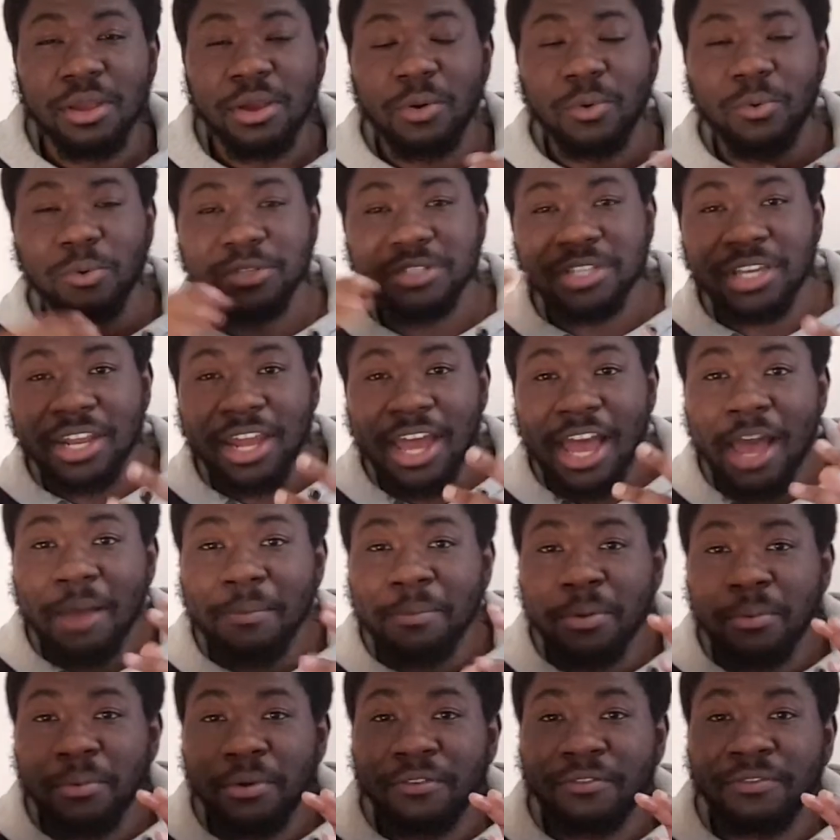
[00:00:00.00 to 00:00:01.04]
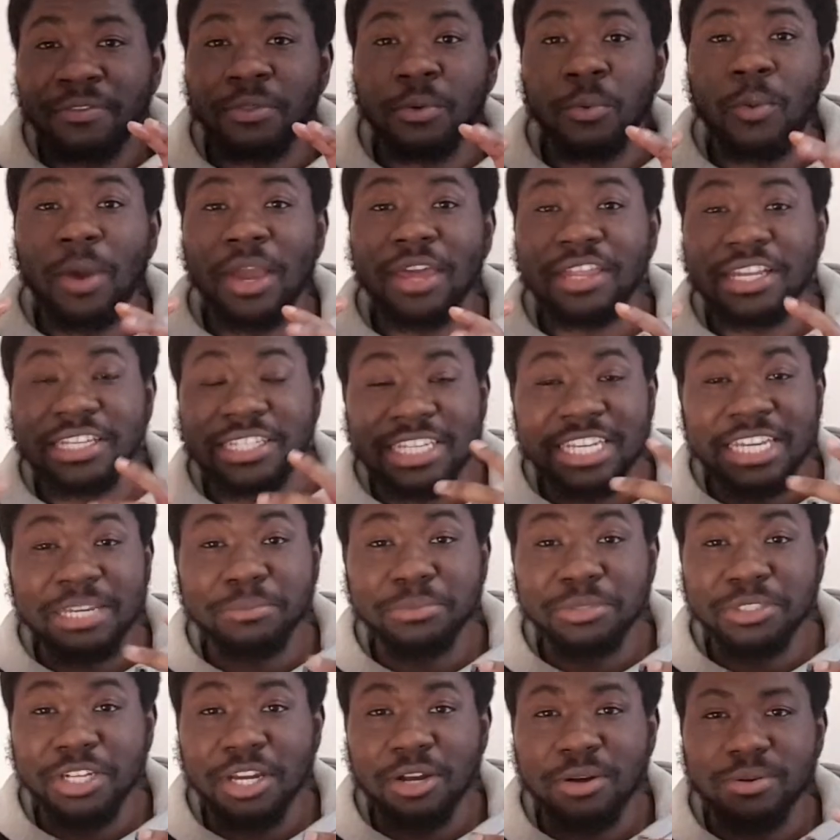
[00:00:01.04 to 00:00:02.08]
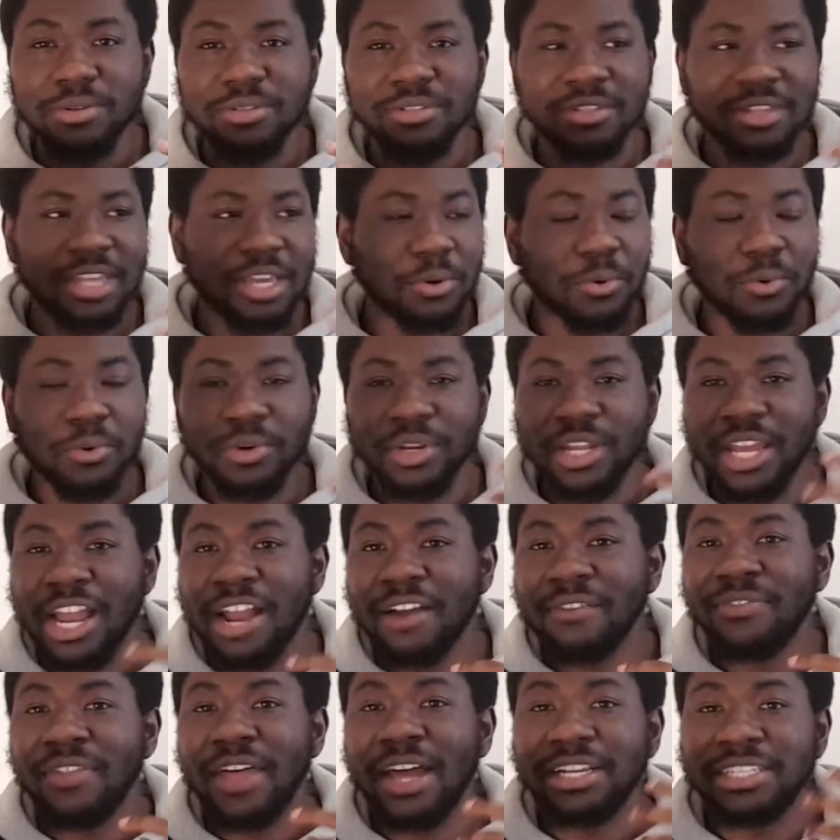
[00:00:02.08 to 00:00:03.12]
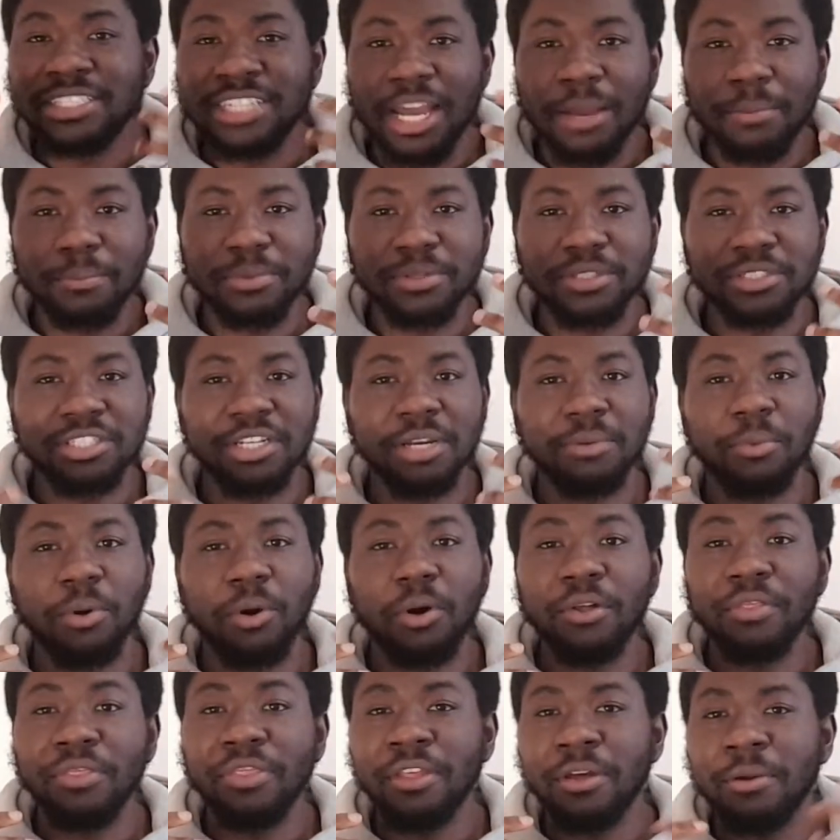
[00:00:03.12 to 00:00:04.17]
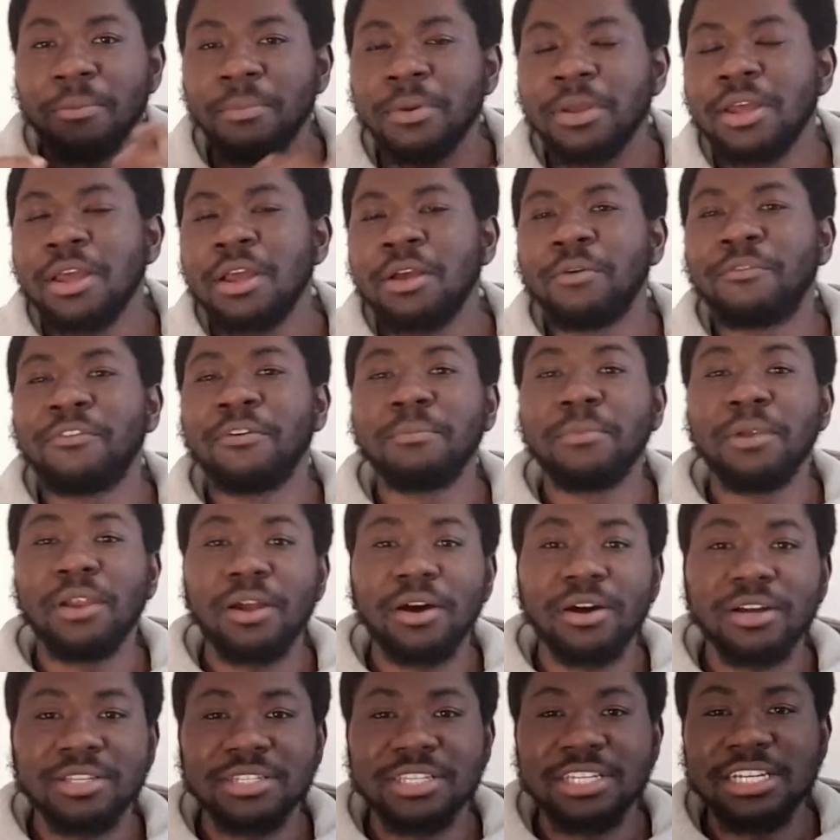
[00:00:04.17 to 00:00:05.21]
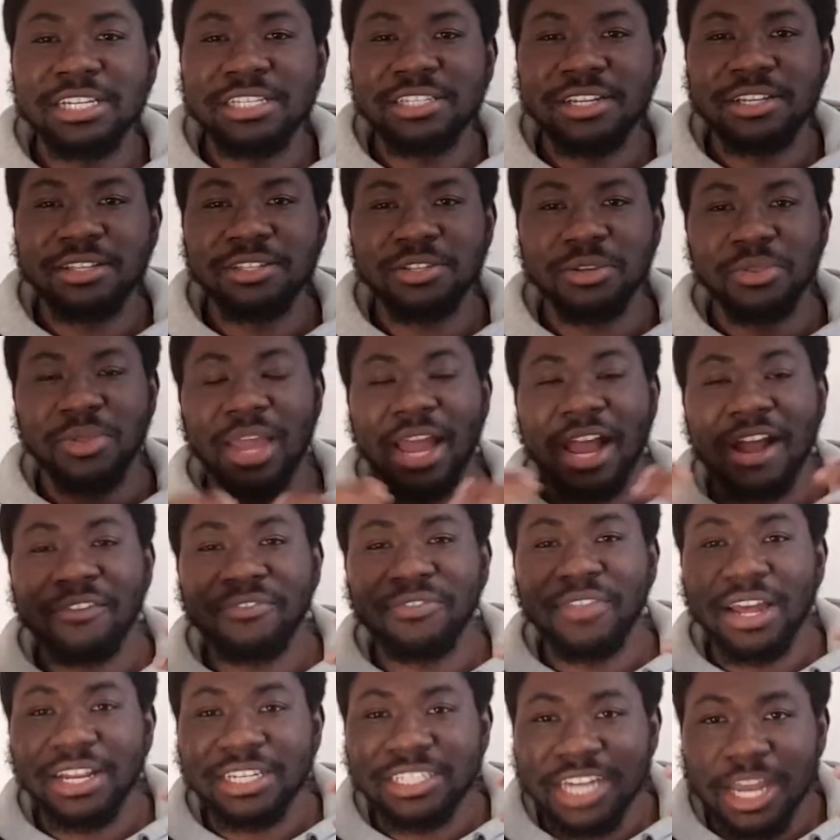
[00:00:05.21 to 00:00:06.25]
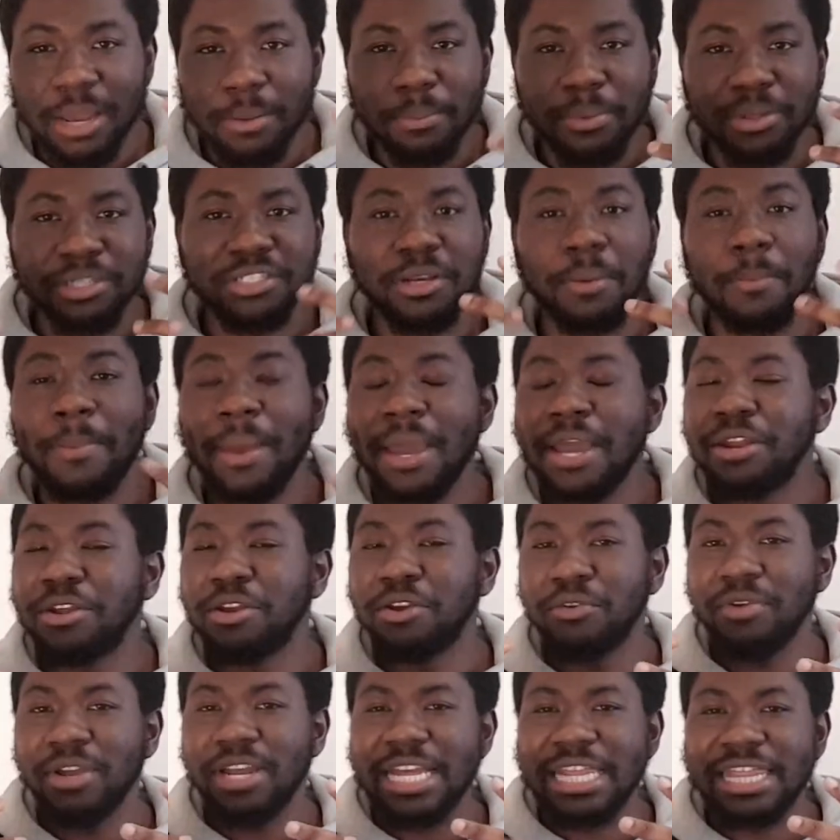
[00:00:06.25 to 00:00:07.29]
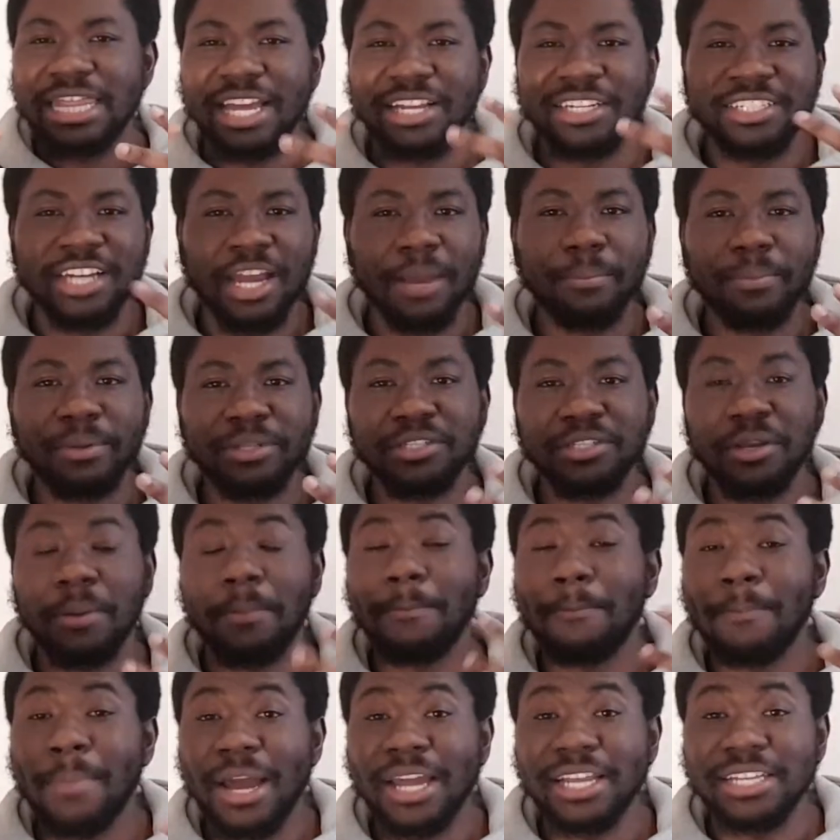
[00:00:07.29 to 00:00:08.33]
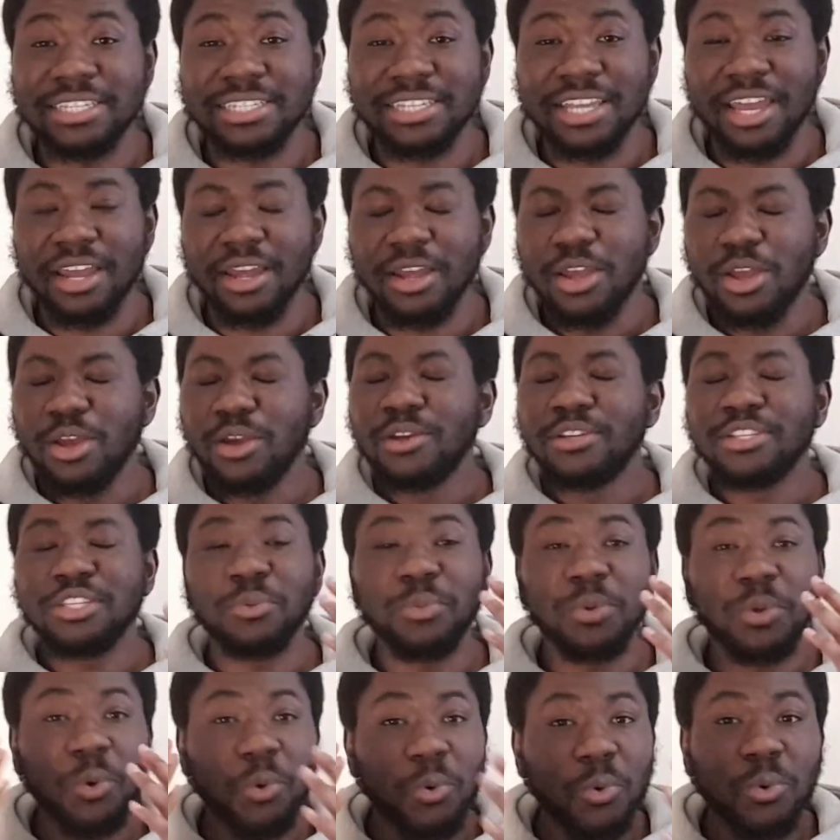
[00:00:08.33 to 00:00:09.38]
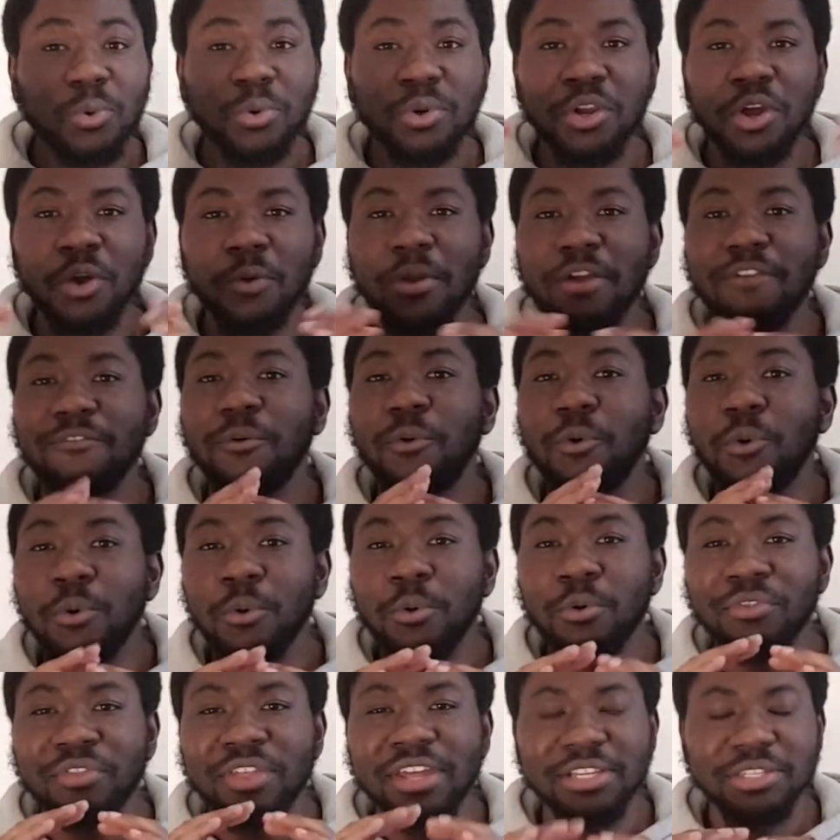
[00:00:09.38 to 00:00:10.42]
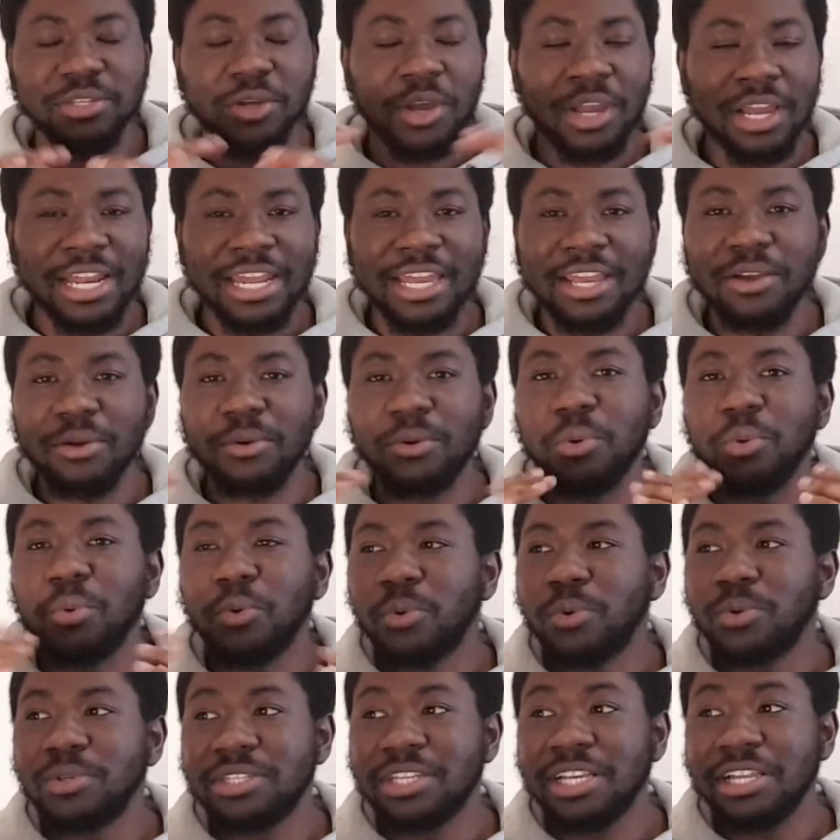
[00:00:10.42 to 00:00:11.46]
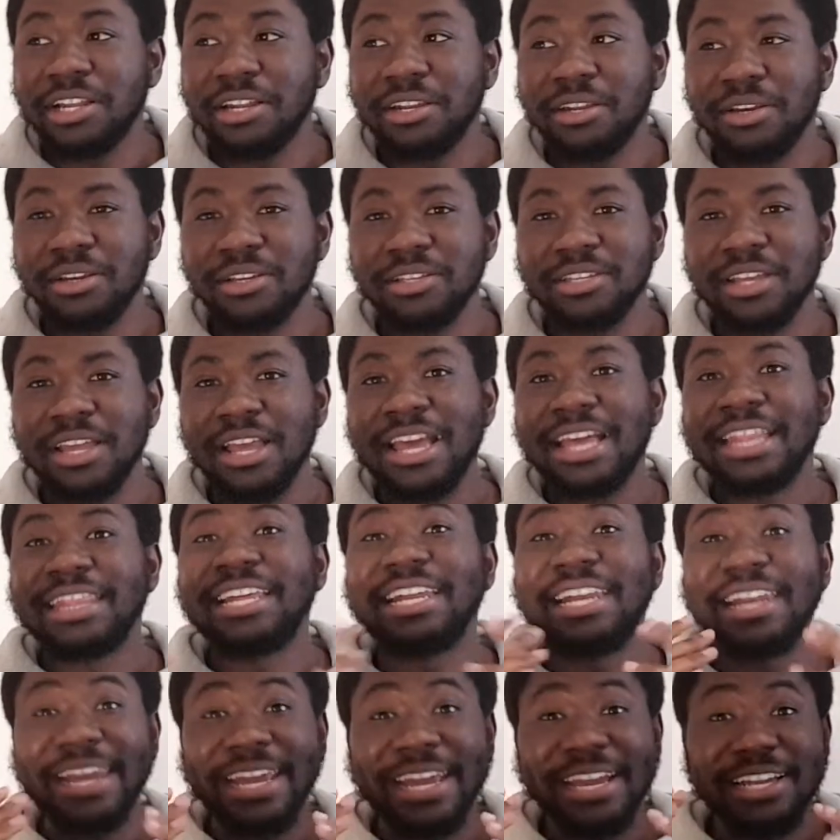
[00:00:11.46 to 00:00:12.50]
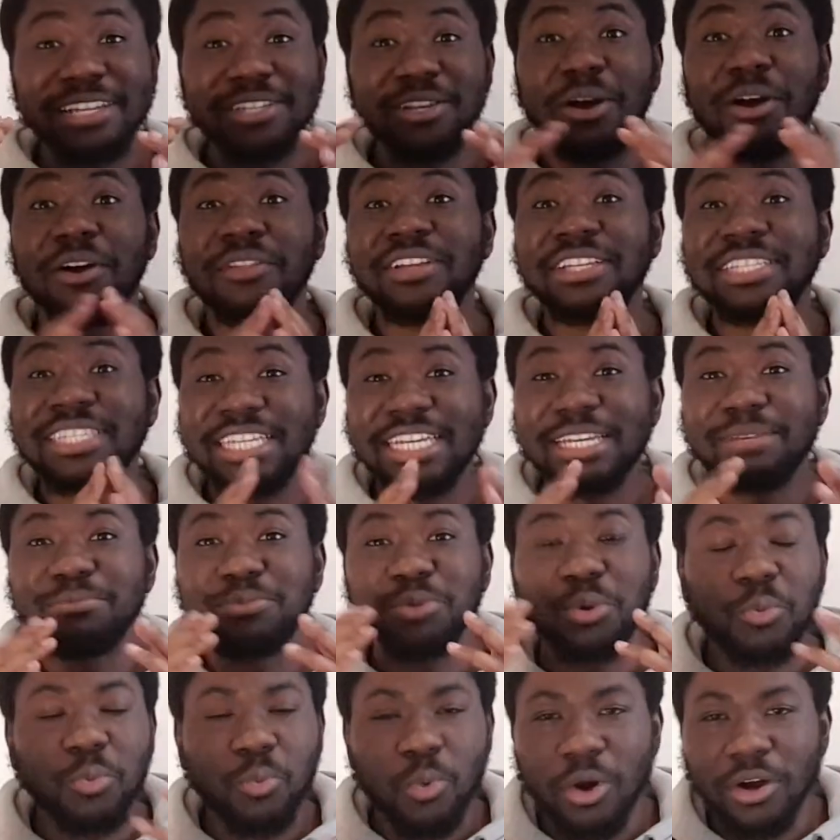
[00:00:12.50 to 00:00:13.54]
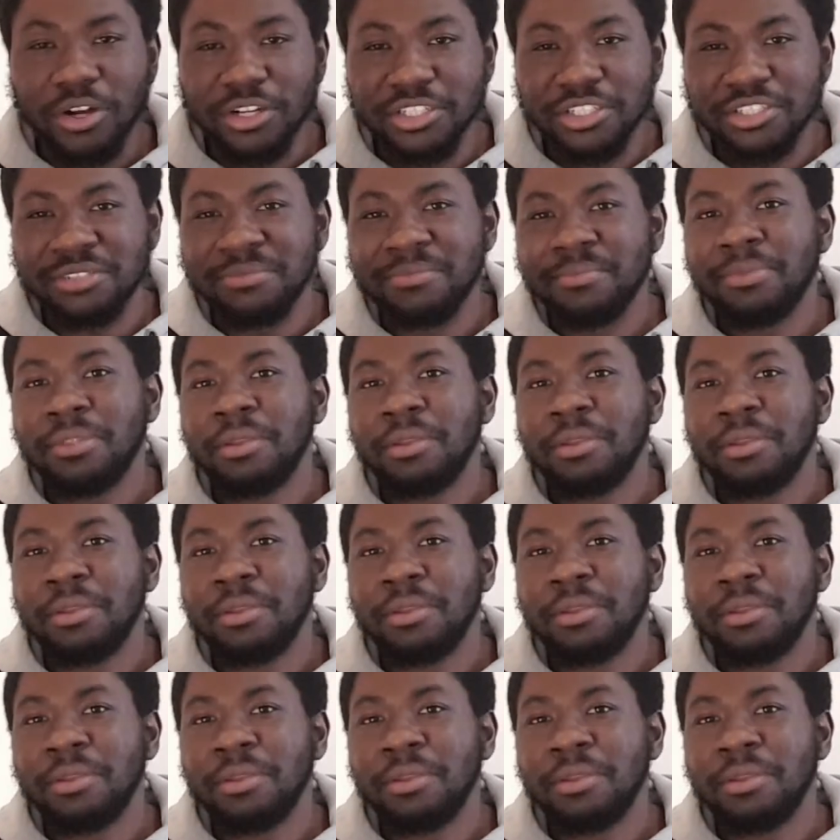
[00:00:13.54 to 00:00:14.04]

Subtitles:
What's going to happen with the way the team gels? They already have that championship on them from last season, so they have that championship pedigree, that championship mindset. So we all know if all things are clicking on all cylinders, the Lakers are the team to watch.